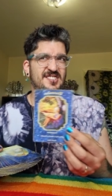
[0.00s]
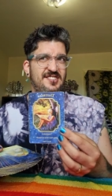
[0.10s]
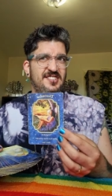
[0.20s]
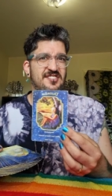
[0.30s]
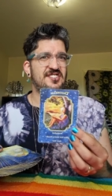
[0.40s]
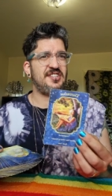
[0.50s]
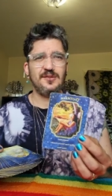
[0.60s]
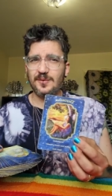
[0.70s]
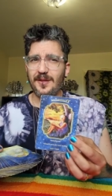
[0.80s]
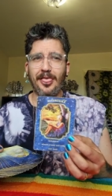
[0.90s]
to
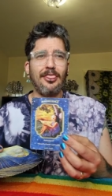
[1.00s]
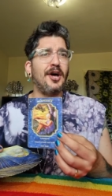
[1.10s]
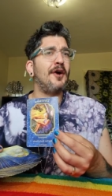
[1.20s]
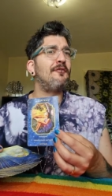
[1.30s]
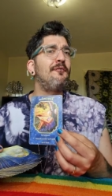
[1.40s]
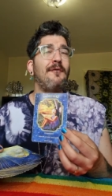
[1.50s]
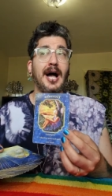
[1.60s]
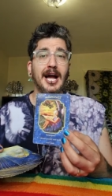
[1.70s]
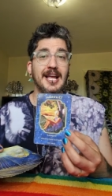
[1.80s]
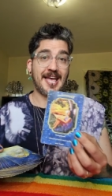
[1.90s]
chill the
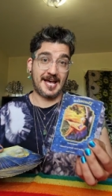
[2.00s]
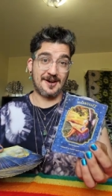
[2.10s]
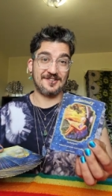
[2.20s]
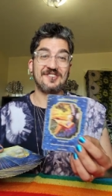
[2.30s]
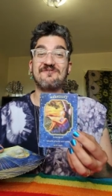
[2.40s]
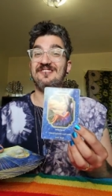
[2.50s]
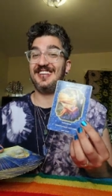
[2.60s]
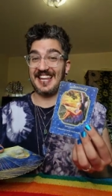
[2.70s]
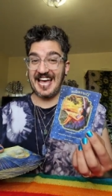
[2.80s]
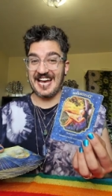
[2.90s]
out,
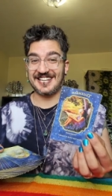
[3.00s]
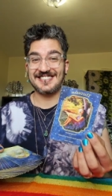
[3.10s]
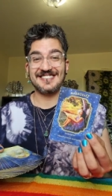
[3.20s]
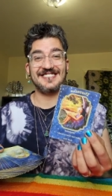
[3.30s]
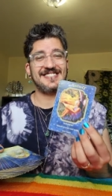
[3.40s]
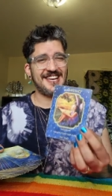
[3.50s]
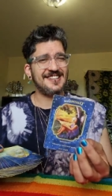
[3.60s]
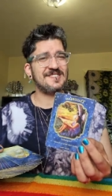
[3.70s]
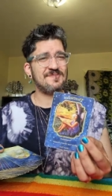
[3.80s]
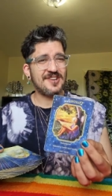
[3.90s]
relax, and take
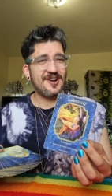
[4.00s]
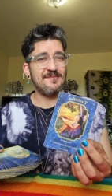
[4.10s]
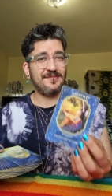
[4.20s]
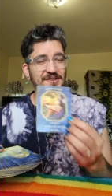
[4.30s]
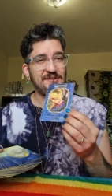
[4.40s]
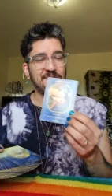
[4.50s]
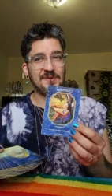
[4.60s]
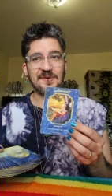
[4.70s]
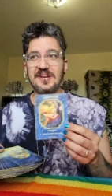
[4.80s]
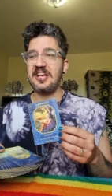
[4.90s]
some time for
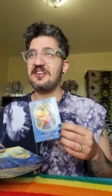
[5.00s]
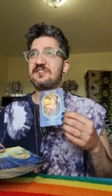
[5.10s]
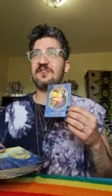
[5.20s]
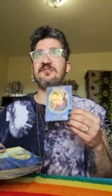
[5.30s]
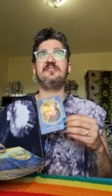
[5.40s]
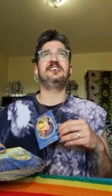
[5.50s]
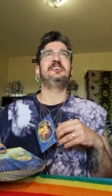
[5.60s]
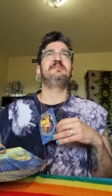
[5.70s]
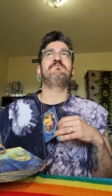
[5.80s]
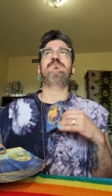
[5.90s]
you. Don't
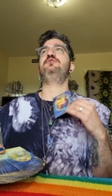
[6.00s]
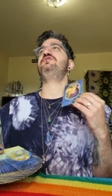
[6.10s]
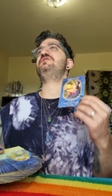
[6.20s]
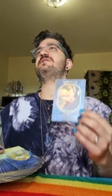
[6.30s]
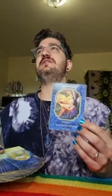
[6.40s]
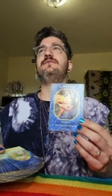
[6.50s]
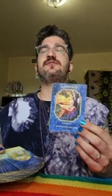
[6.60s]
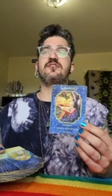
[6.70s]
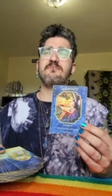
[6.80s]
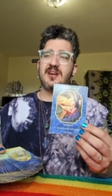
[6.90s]
push yourself
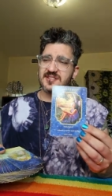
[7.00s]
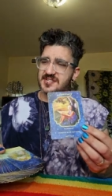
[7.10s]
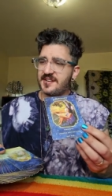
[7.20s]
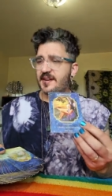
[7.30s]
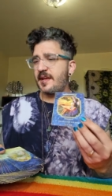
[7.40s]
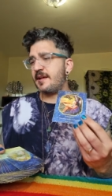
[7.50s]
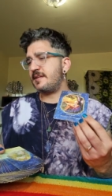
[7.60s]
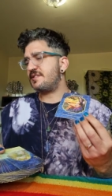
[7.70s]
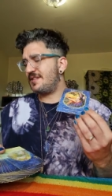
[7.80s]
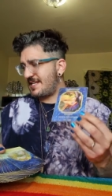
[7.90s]
too much today
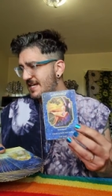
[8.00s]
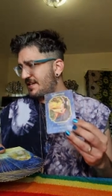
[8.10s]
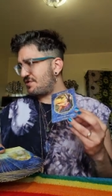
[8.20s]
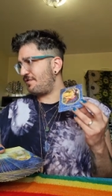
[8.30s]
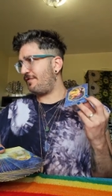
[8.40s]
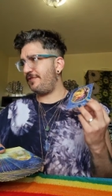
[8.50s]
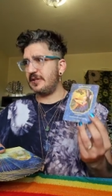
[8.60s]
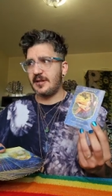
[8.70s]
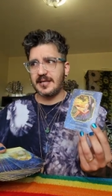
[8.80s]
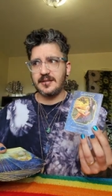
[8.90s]
today don't feel
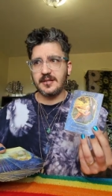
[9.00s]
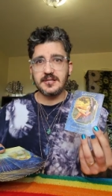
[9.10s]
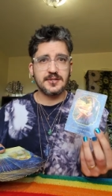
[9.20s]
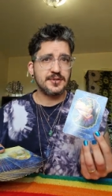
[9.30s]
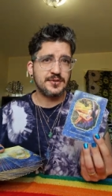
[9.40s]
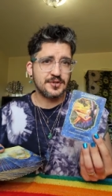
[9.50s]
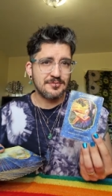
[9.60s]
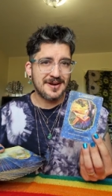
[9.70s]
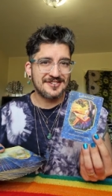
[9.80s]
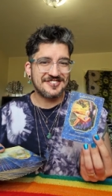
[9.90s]
like you need to do too
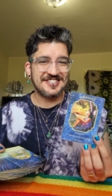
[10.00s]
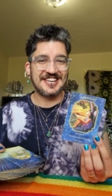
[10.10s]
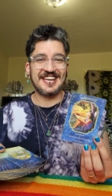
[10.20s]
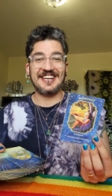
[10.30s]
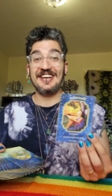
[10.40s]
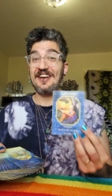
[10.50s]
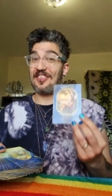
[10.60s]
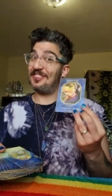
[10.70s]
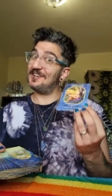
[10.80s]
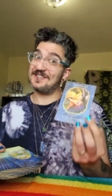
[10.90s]
much today
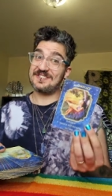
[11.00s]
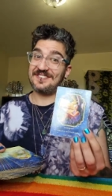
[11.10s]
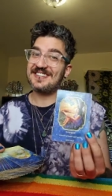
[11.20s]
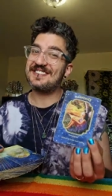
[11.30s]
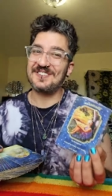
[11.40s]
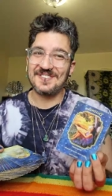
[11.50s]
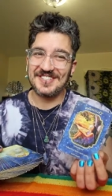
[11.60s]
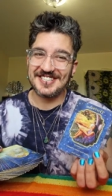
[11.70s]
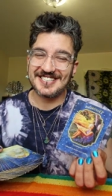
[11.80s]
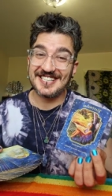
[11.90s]
those of us that
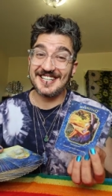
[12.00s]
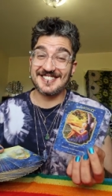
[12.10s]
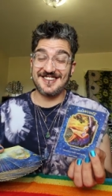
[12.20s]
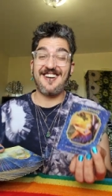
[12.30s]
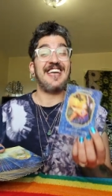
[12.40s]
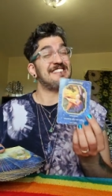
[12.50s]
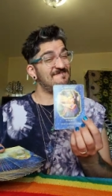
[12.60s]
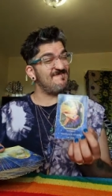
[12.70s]
worked last night